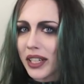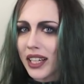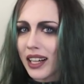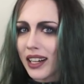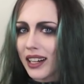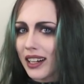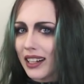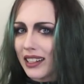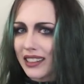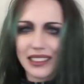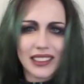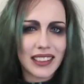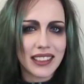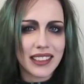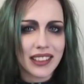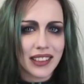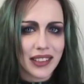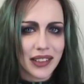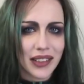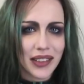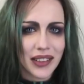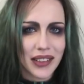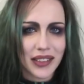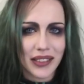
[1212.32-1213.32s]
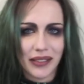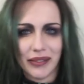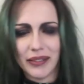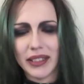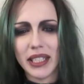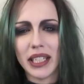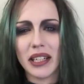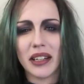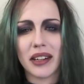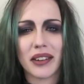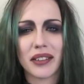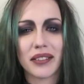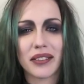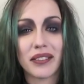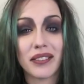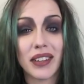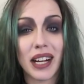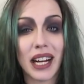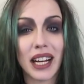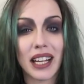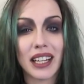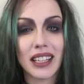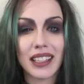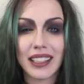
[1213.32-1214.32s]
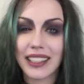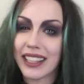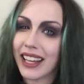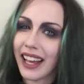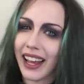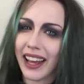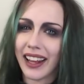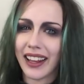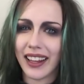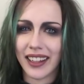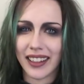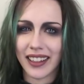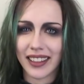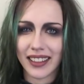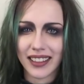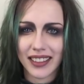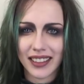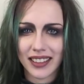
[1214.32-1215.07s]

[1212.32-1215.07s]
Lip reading: are. We're finally Hela.